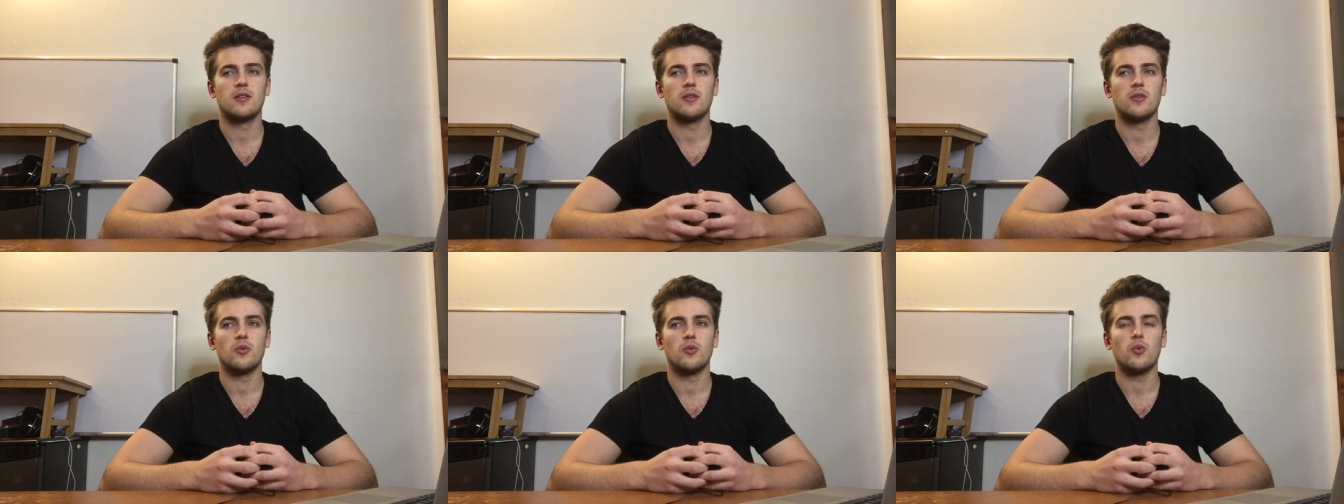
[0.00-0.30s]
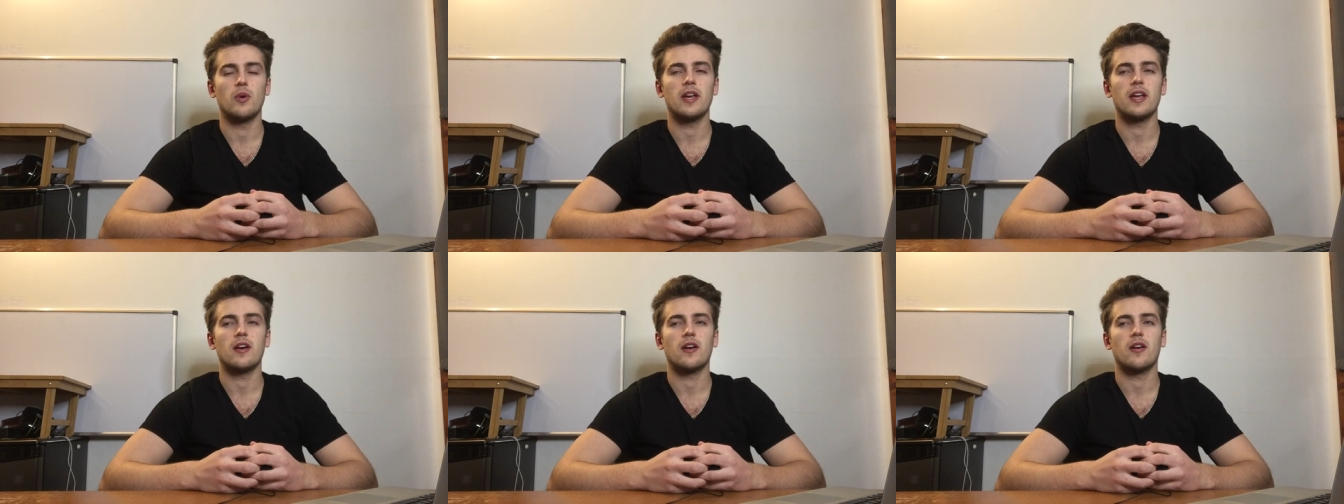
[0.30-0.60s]

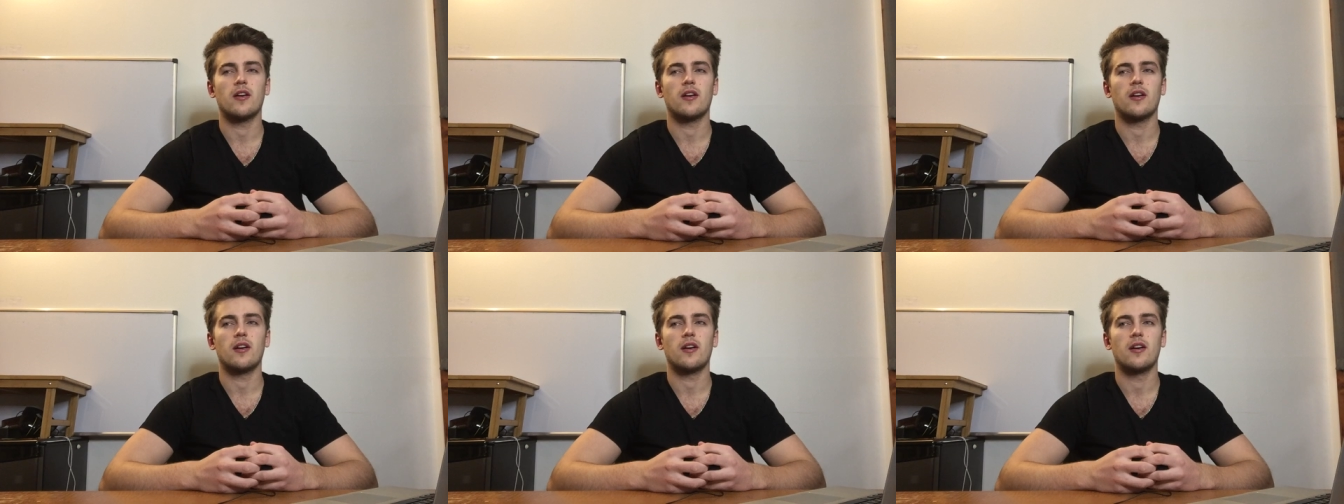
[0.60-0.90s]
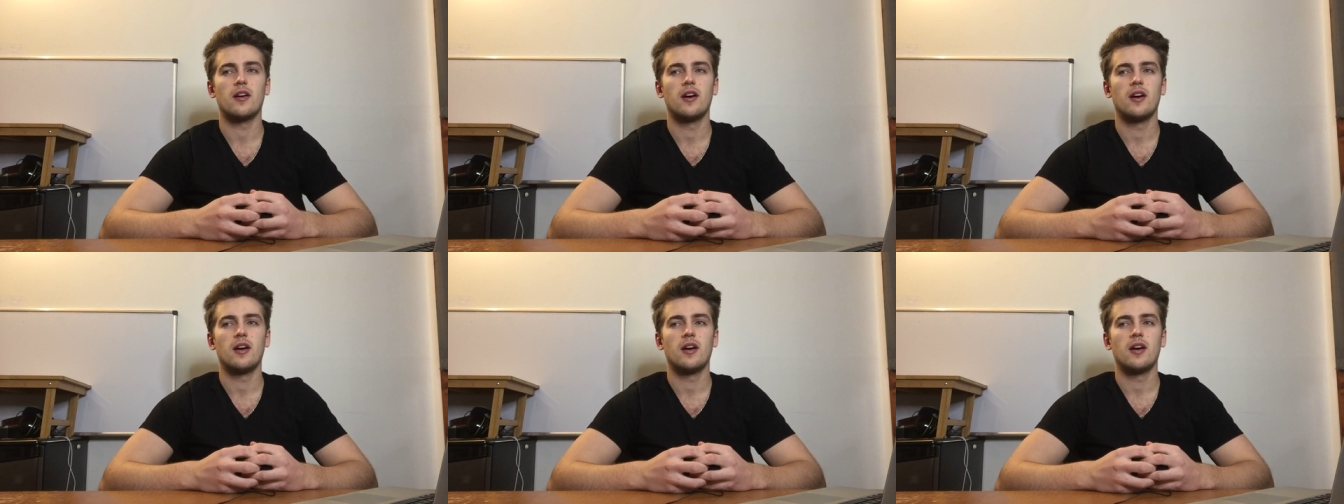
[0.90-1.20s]
we
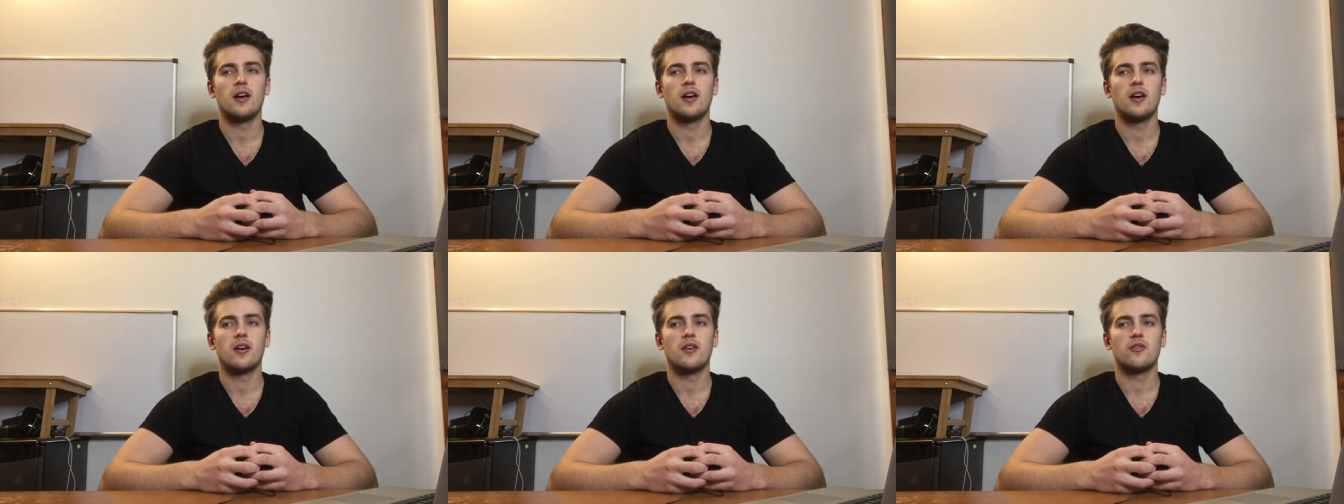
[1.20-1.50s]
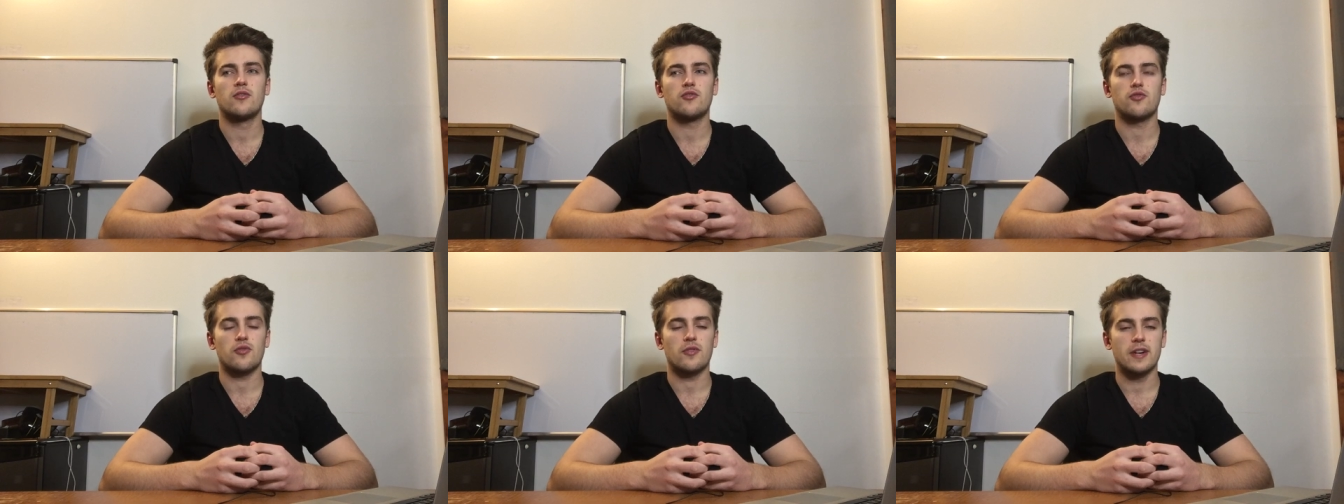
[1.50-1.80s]
are
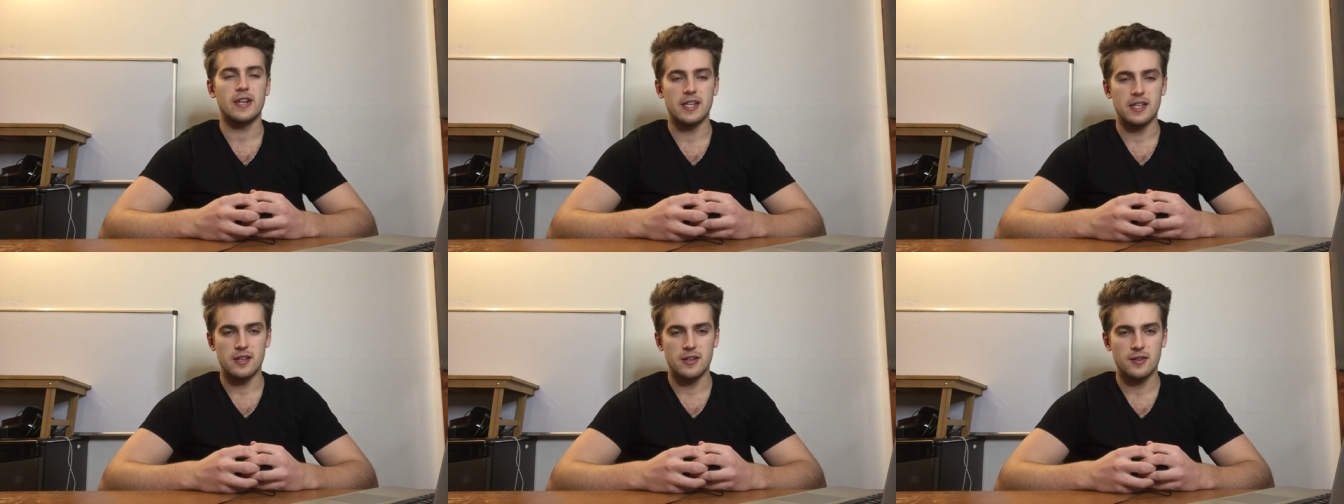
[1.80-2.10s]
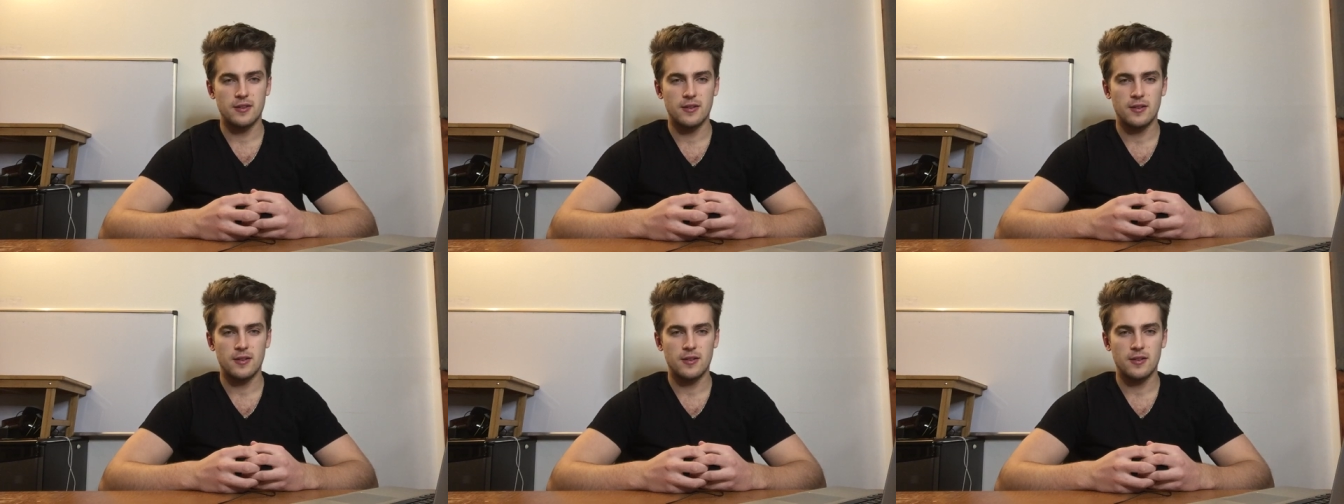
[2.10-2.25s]
free,